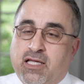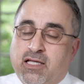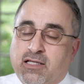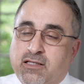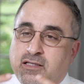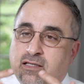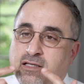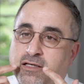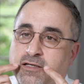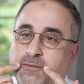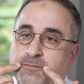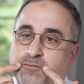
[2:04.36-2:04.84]
that
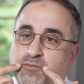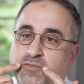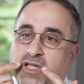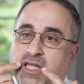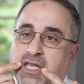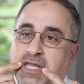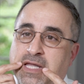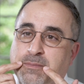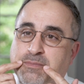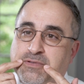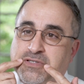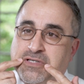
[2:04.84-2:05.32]

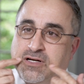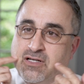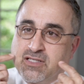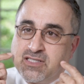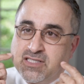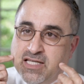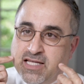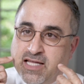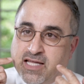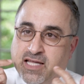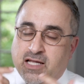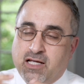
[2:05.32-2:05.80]
the lips are
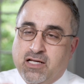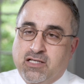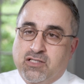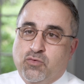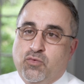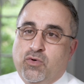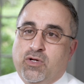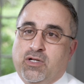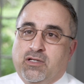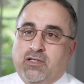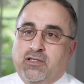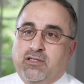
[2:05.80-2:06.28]
sinking
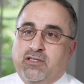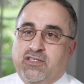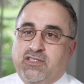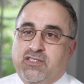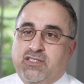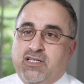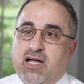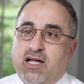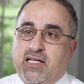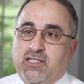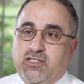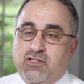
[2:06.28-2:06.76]
as well on the
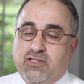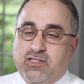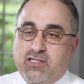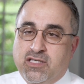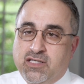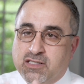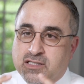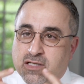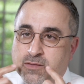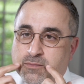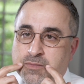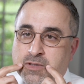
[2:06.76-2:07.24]
sides. You
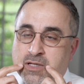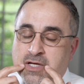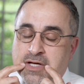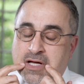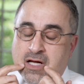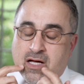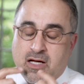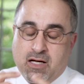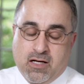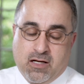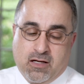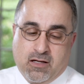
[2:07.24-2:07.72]
see some
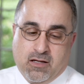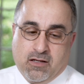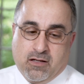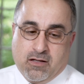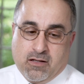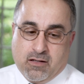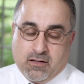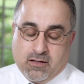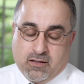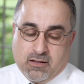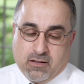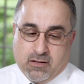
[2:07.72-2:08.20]

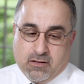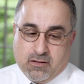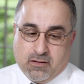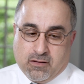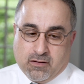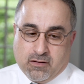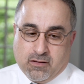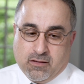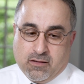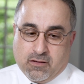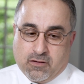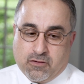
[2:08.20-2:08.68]

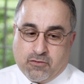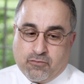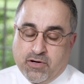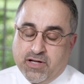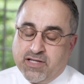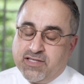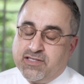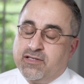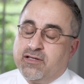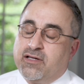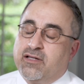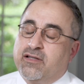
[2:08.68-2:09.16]

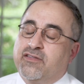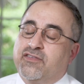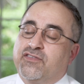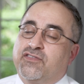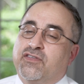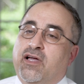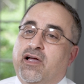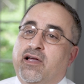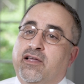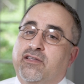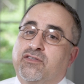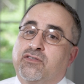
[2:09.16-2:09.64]
grazing on the
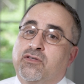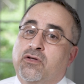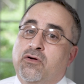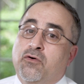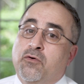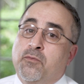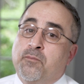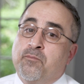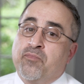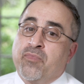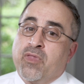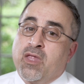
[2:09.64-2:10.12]
sides.
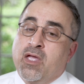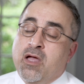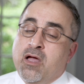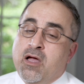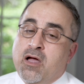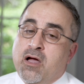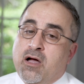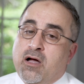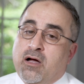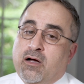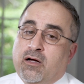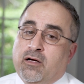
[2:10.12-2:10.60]
So
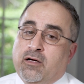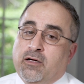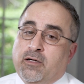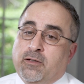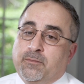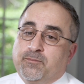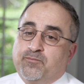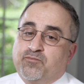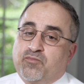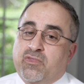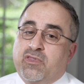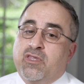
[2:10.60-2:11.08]

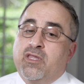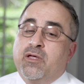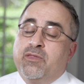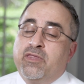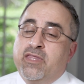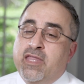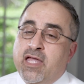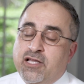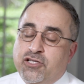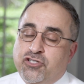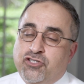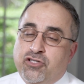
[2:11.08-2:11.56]
the
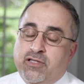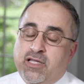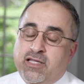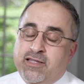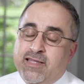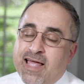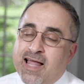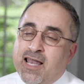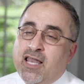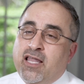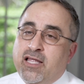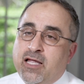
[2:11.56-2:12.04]

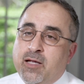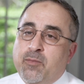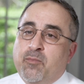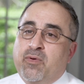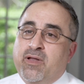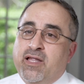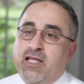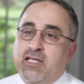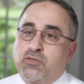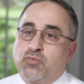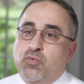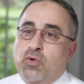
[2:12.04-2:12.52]
dental
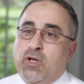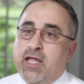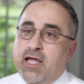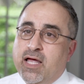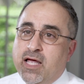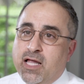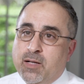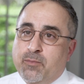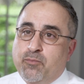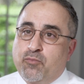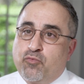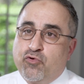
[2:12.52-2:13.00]
implants will
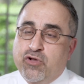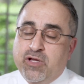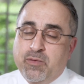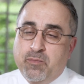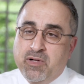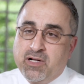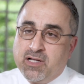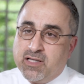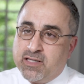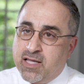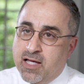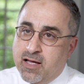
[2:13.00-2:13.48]
help
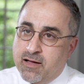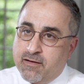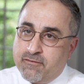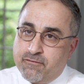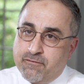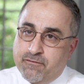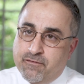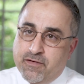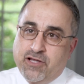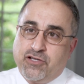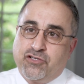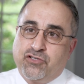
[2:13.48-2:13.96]
rebuild that
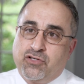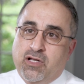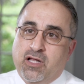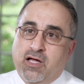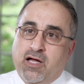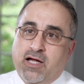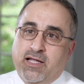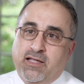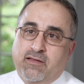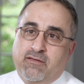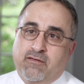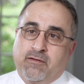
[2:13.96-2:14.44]
facial
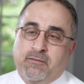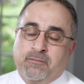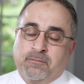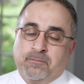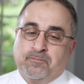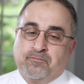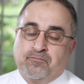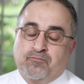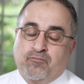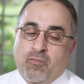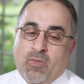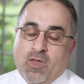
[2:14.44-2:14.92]
height
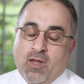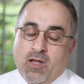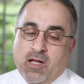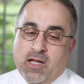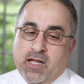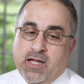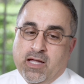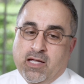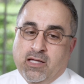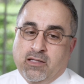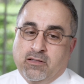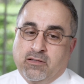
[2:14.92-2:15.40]

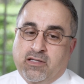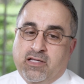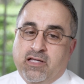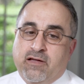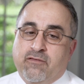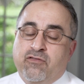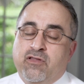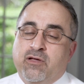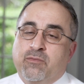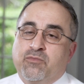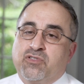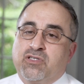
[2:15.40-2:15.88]
and
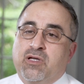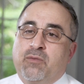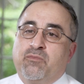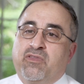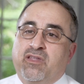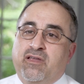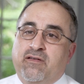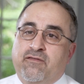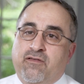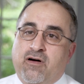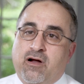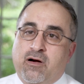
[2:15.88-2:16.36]
give them
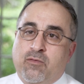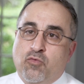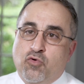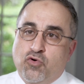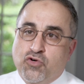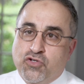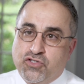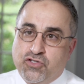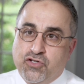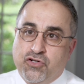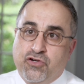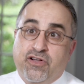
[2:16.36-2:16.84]
something far
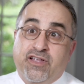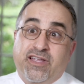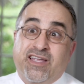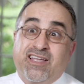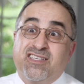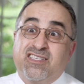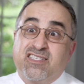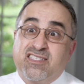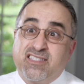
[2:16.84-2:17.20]
more sturdy and